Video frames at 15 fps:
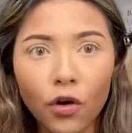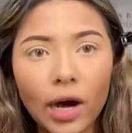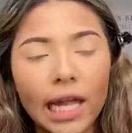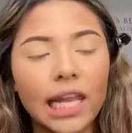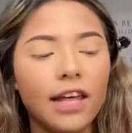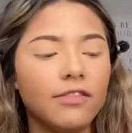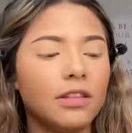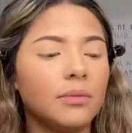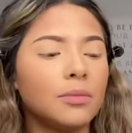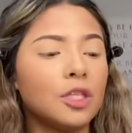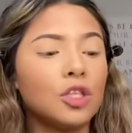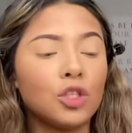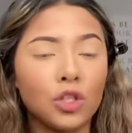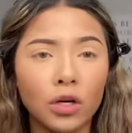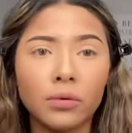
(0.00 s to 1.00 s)
I love them
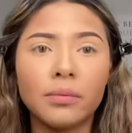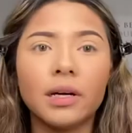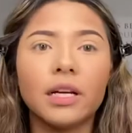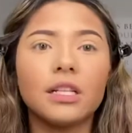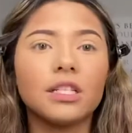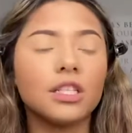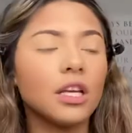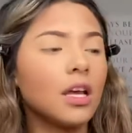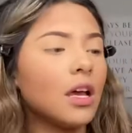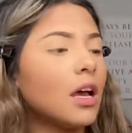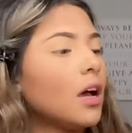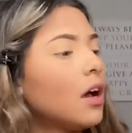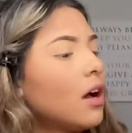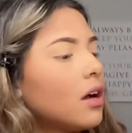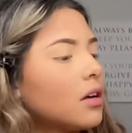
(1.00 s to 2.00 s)
so much
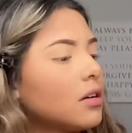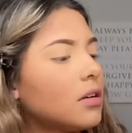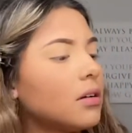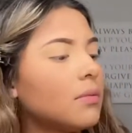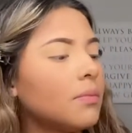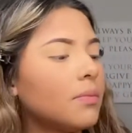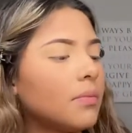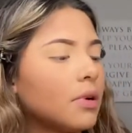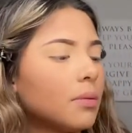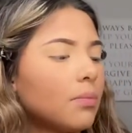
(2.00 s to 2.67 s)
um